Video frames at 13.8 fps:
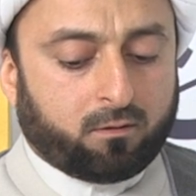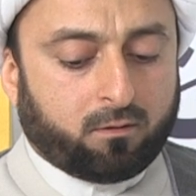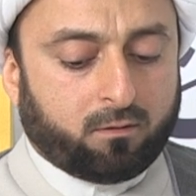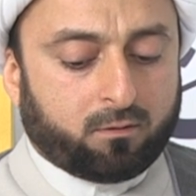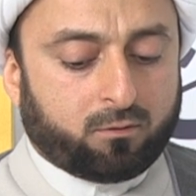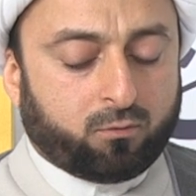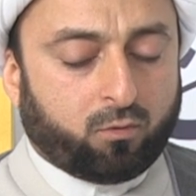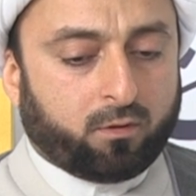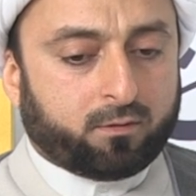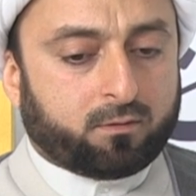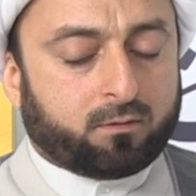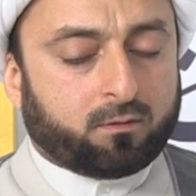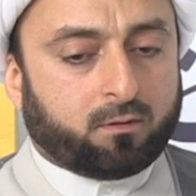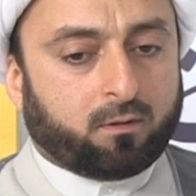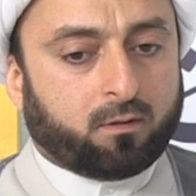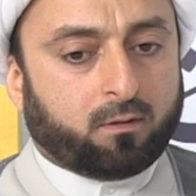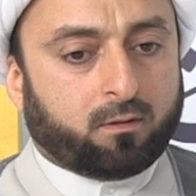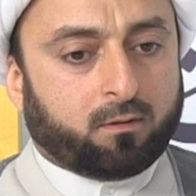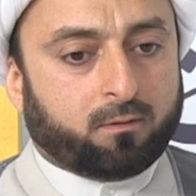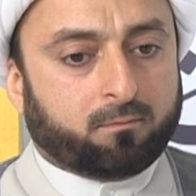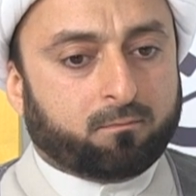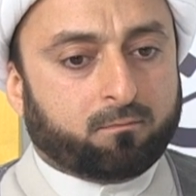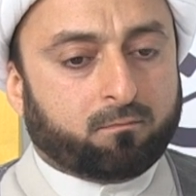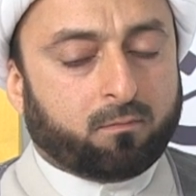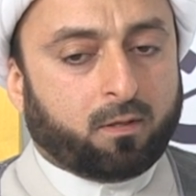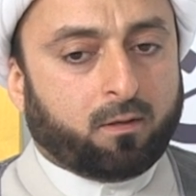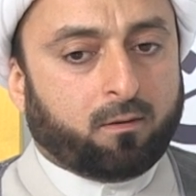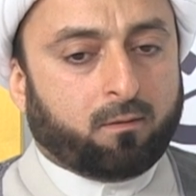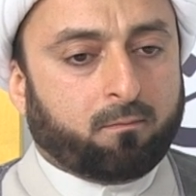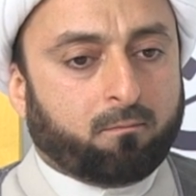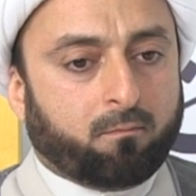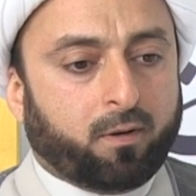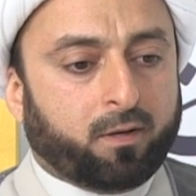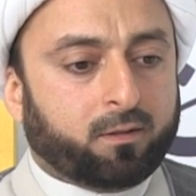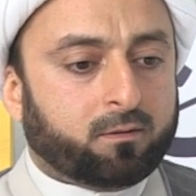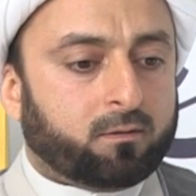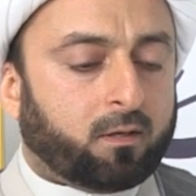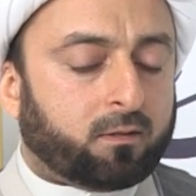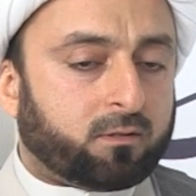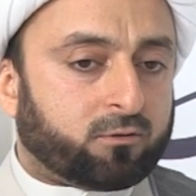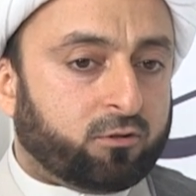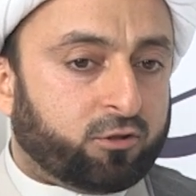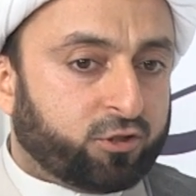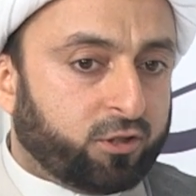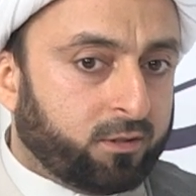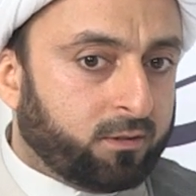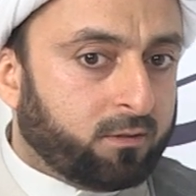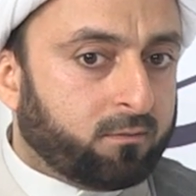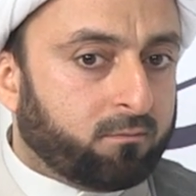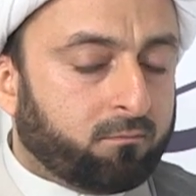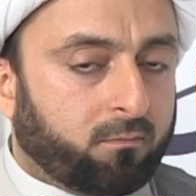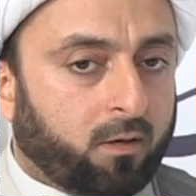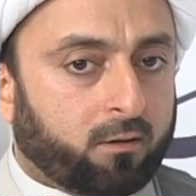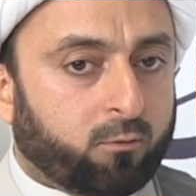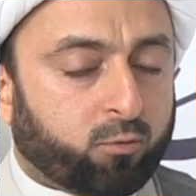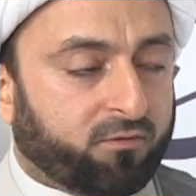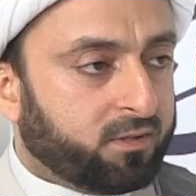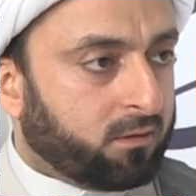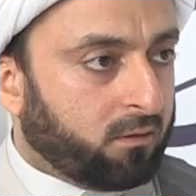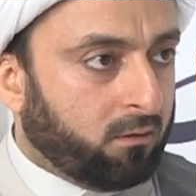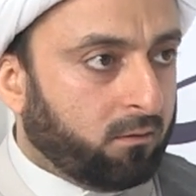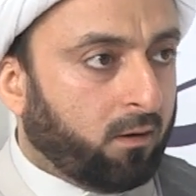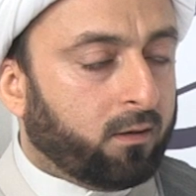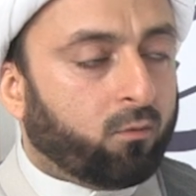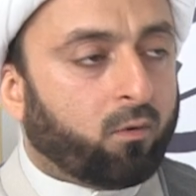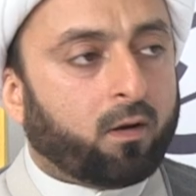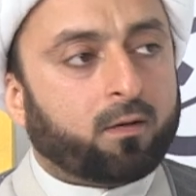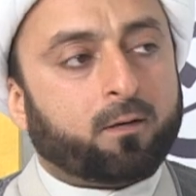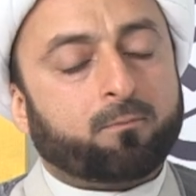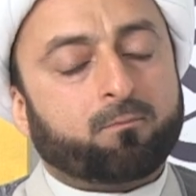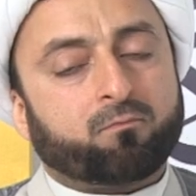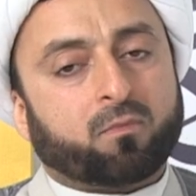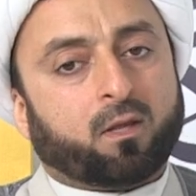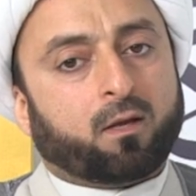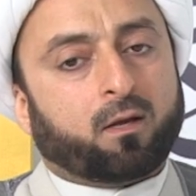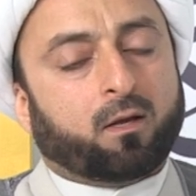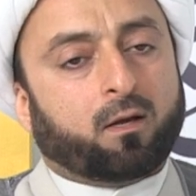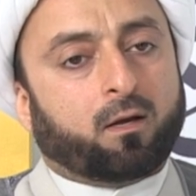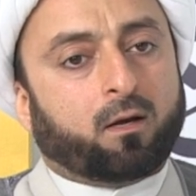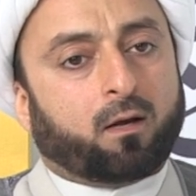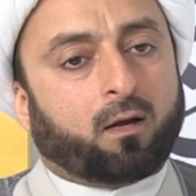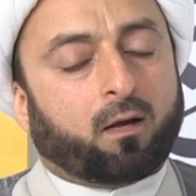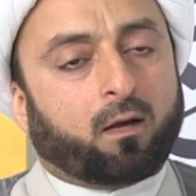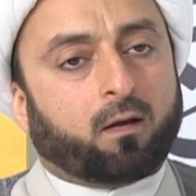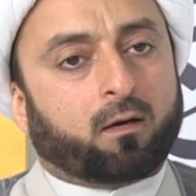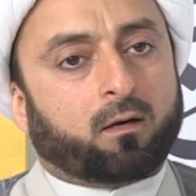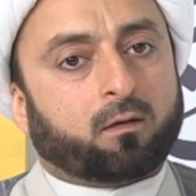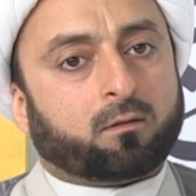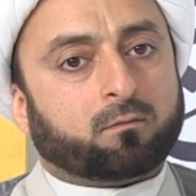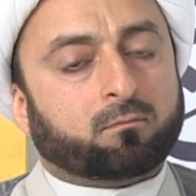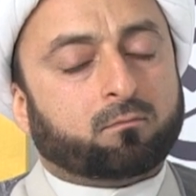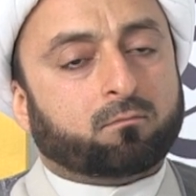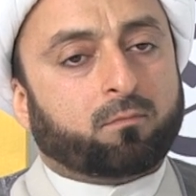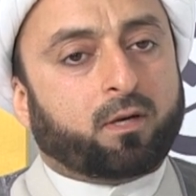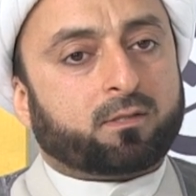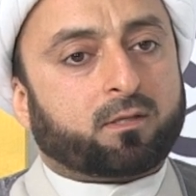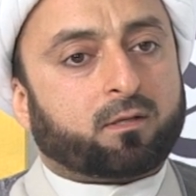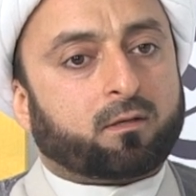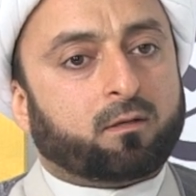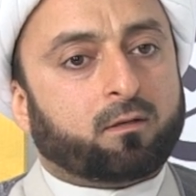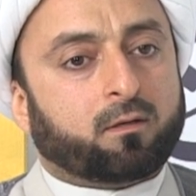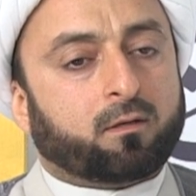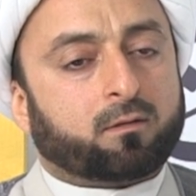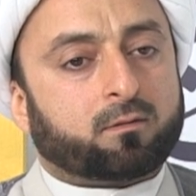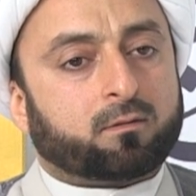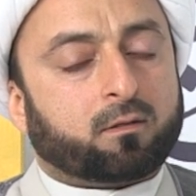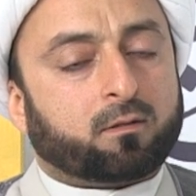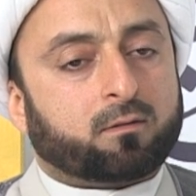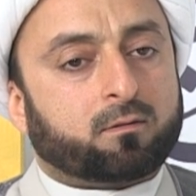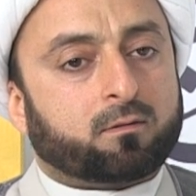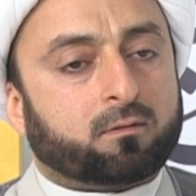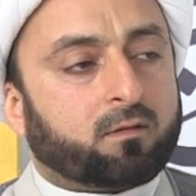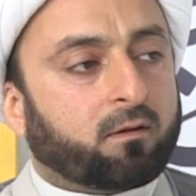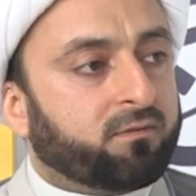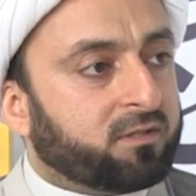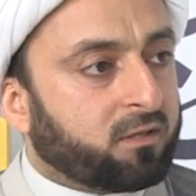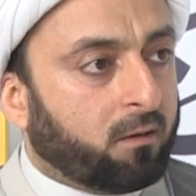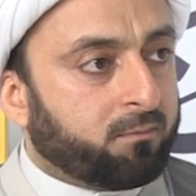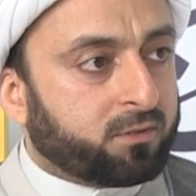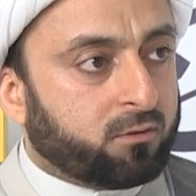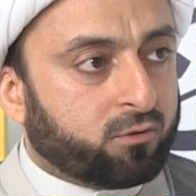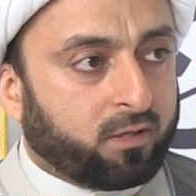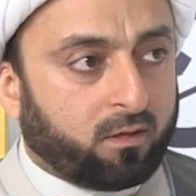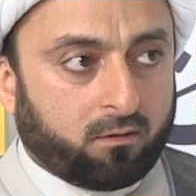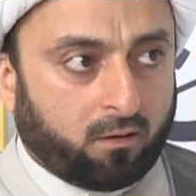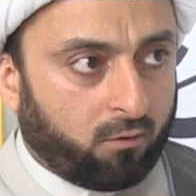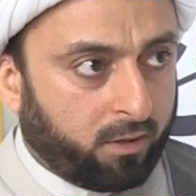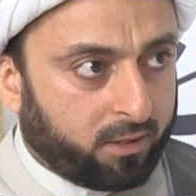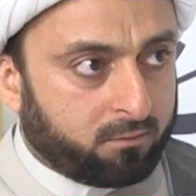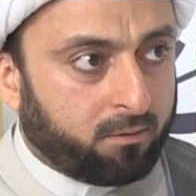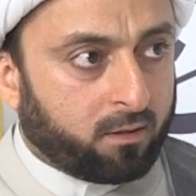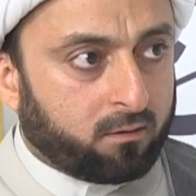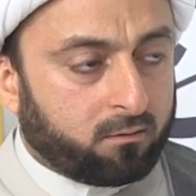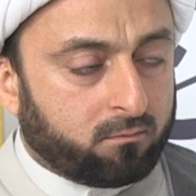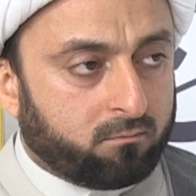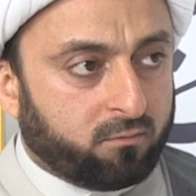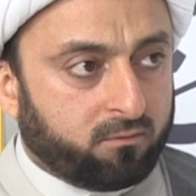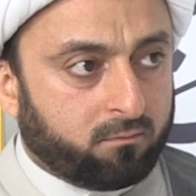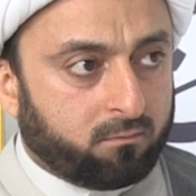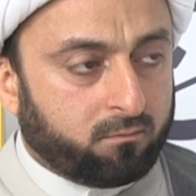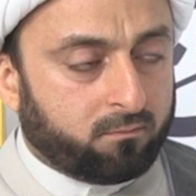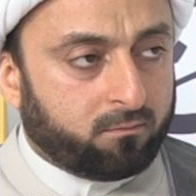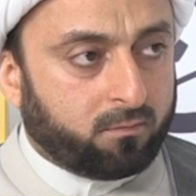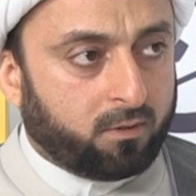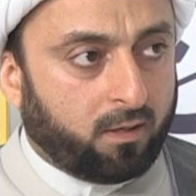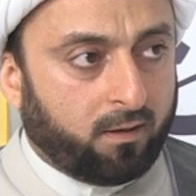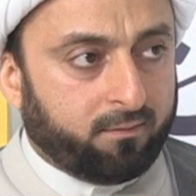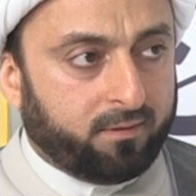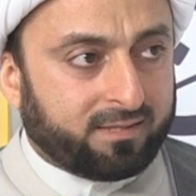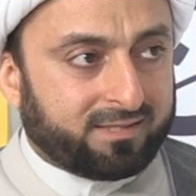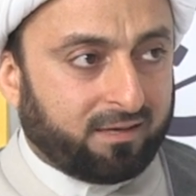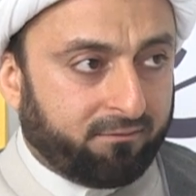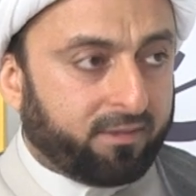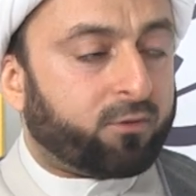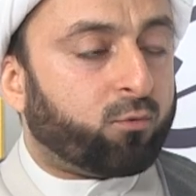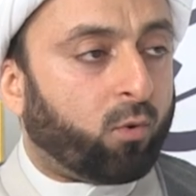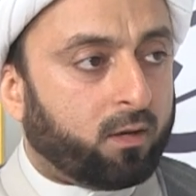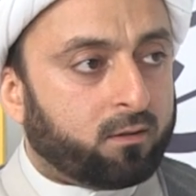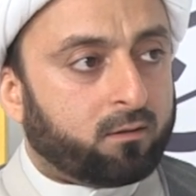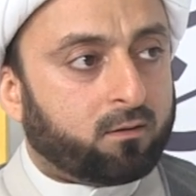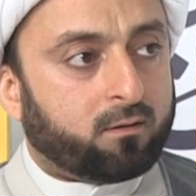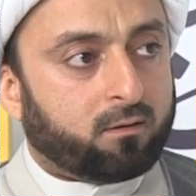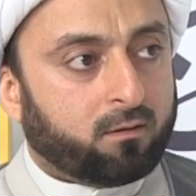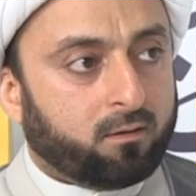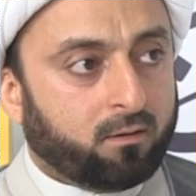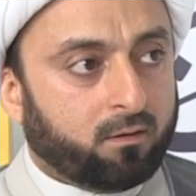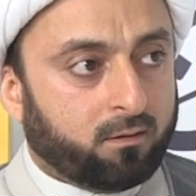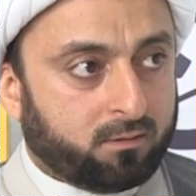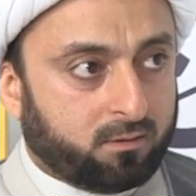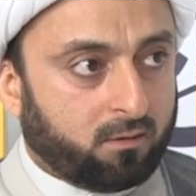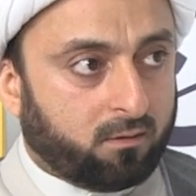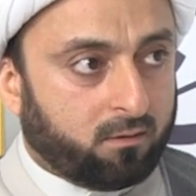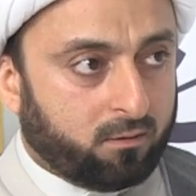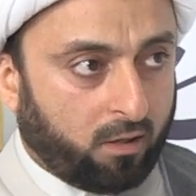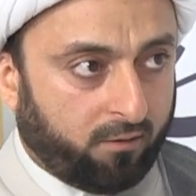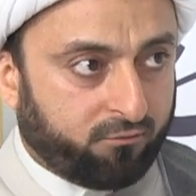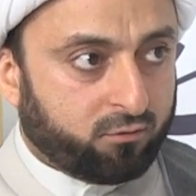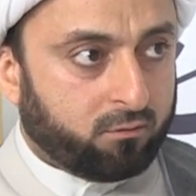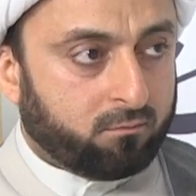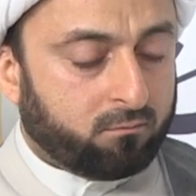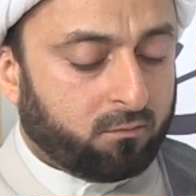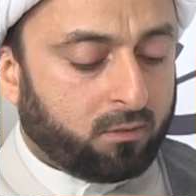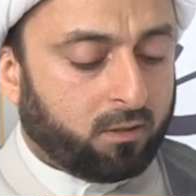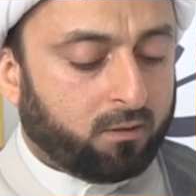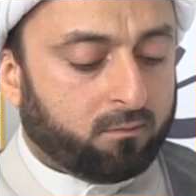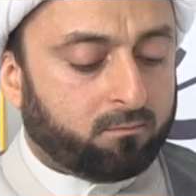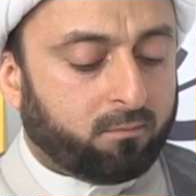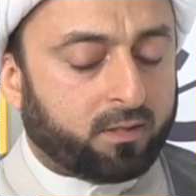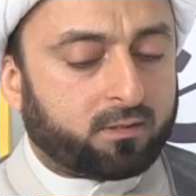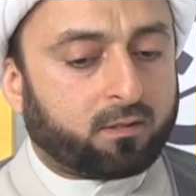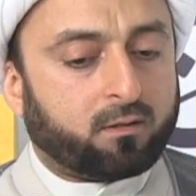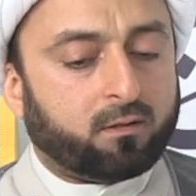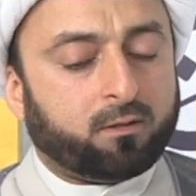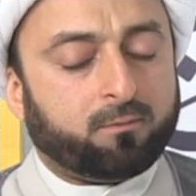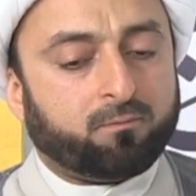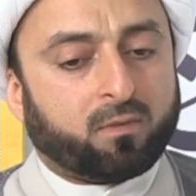it was um, made as a tradition by the Prophet sallallahu alaihi wasallam. Um, basically, it says seven times you say Allahu Akbar. Yes. And the seventh one is the you have to uh, basically